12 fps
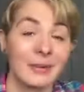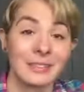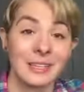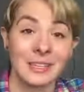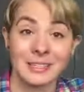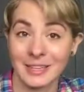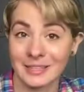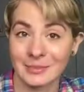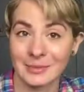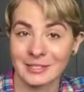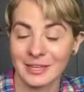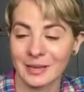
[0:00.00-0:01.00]
That was an
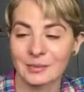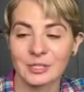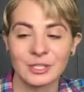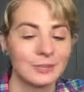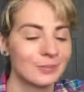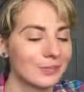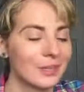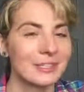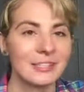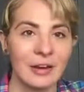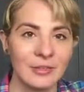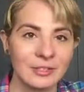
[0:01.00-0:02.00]
intense piece of kimchi.
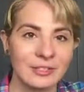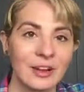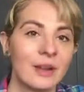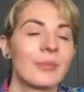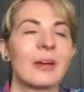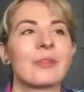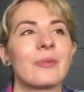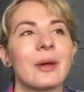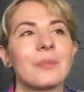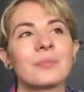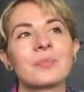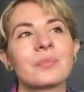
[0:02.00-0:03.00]
The siren's gone, by the
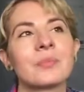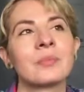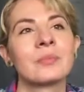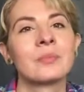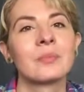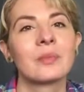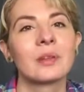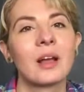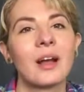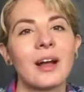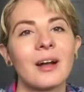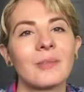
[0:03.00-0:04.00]
way.
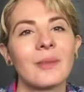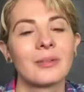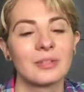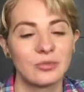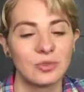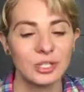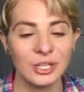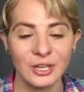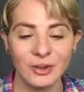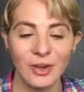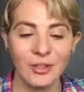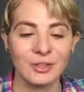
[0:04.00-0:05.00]
I was
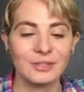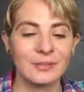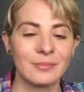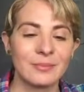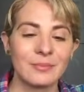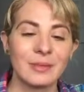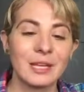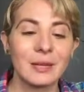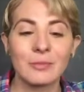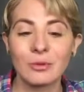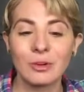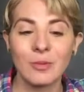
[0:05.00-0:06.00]
originally going to call this
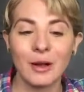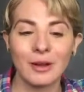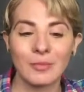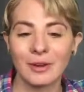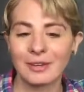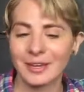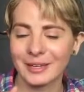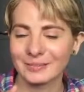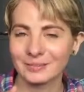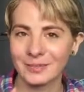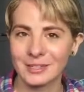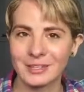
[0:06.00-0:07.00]
Mini Mukbang
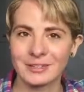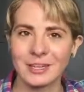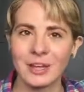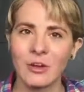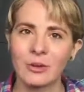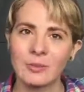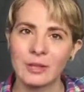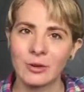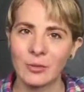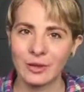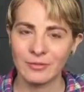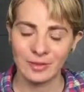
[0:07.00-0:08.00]
Monday, because I was like, oh, it'll be
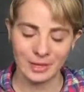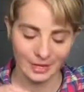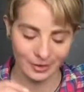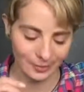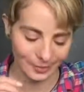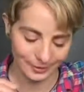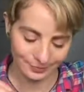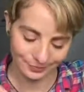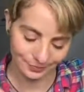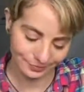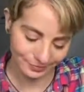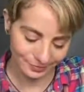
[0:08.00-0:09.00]
a quick video, but
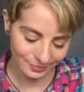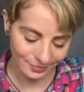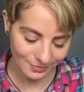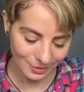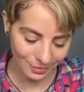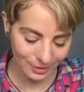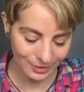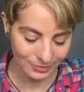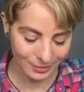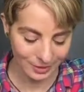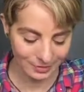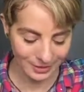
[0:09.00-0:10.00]
we're
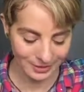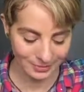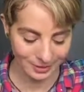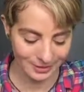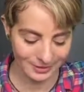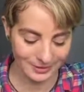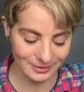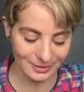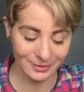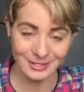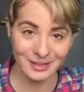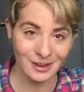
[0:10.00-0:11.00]
at 20 minutes plus,
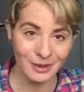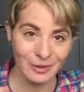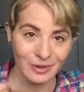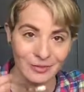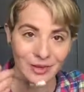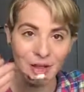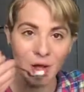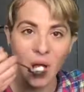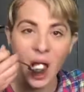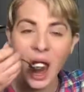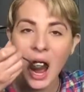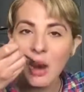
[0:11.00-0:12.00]
so it's not a quick
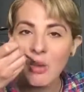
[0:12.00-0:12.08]
video.